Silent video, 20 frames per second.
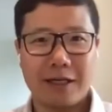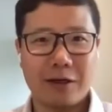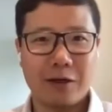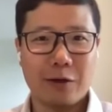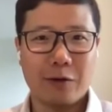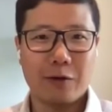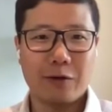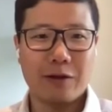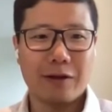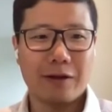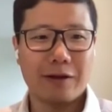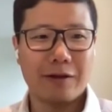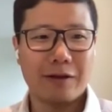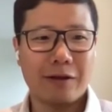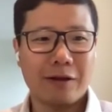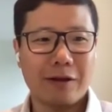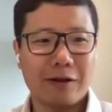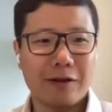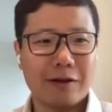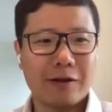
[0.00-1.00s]

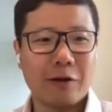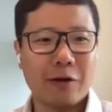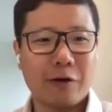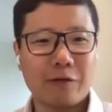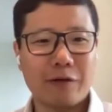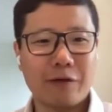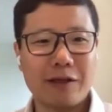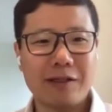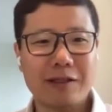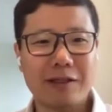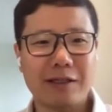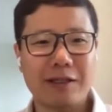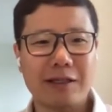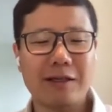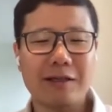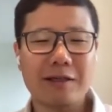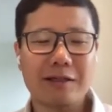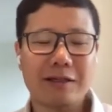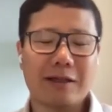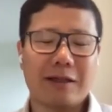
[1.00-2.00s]
they're
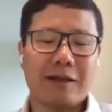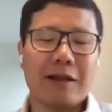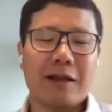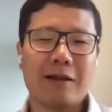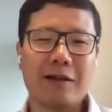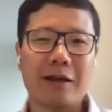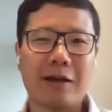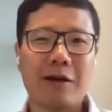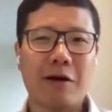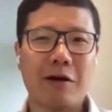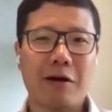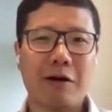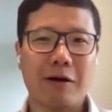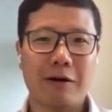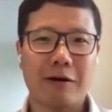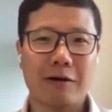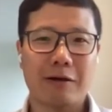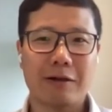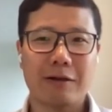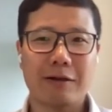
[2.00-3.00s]
VCs that
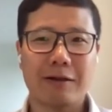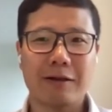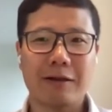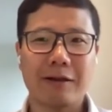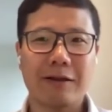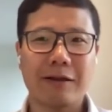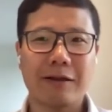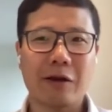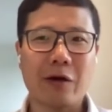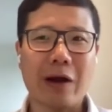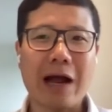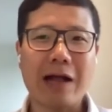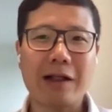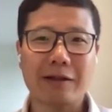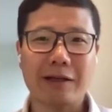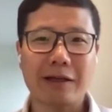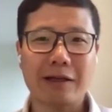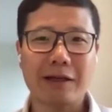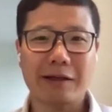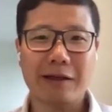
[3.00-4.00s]
they're
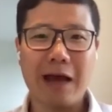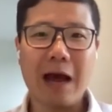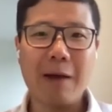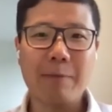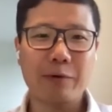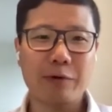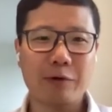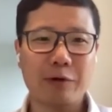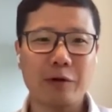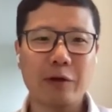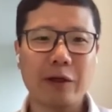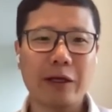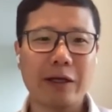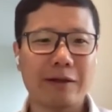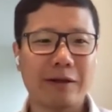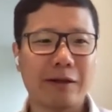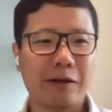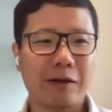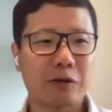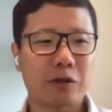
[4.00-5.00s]
allocating capital
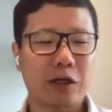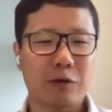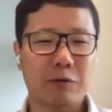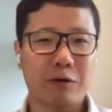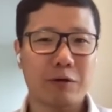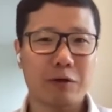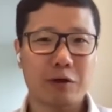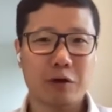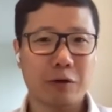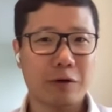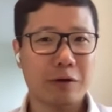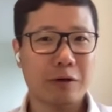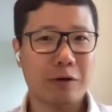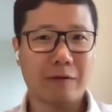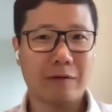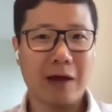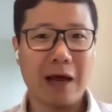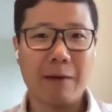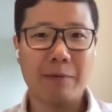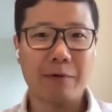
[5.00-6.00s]
and they're generating return of
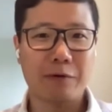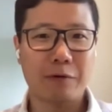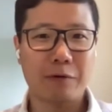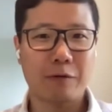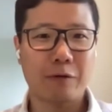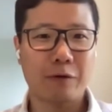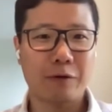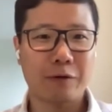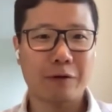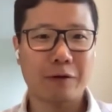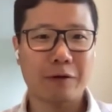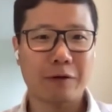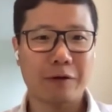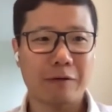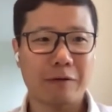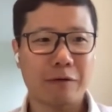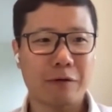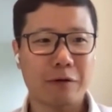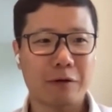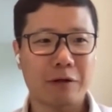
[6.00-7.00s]
capital for their
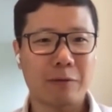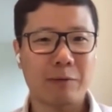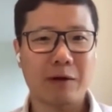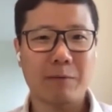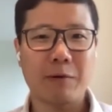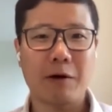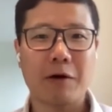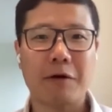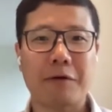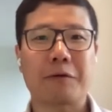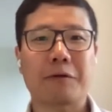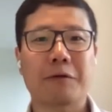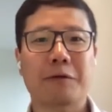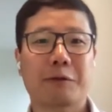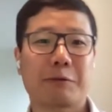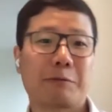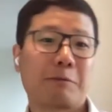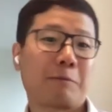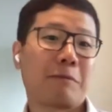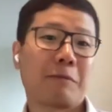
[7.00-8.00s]
limited
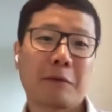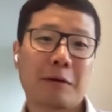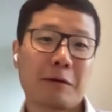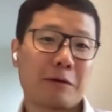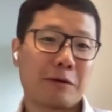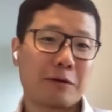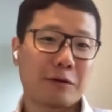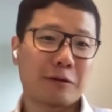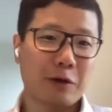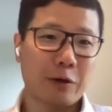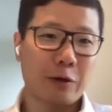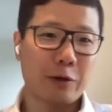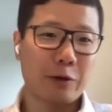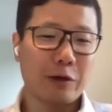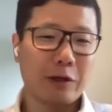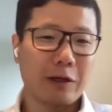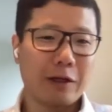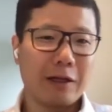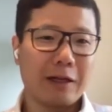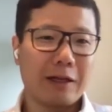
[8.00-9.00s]
partners. So